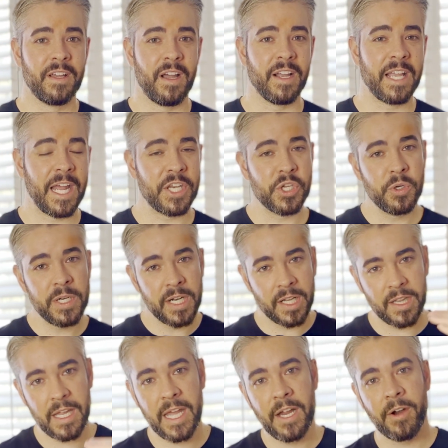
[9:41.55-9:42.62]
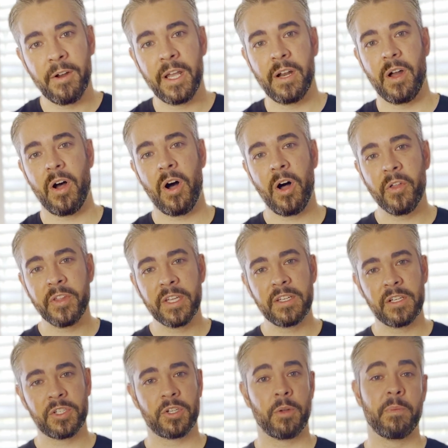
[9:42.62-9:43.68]
Again, you need to layer in all the
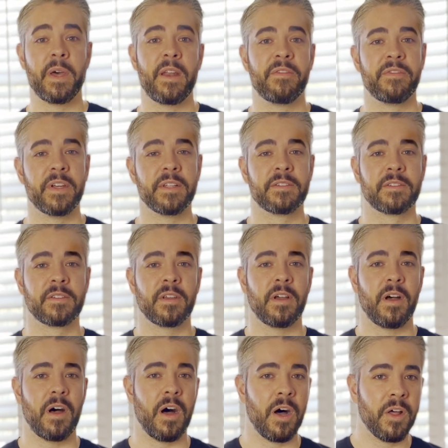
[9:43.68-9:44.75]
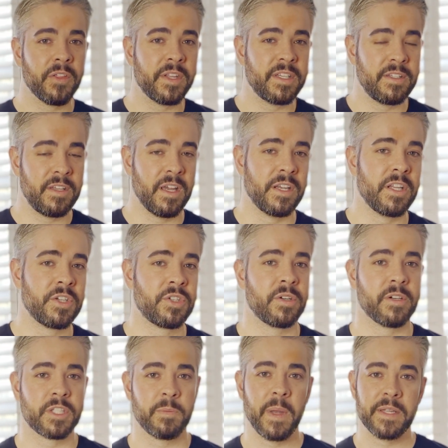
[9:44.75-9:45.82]
additional benefits, all the additional
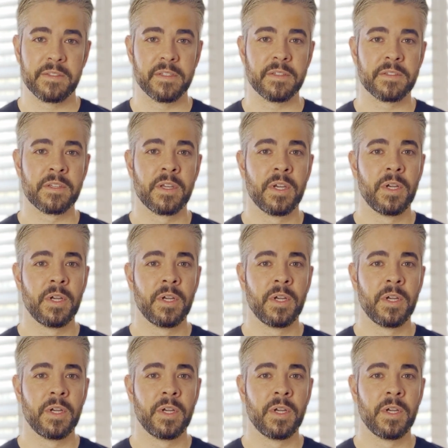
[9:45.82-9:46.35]
expenses,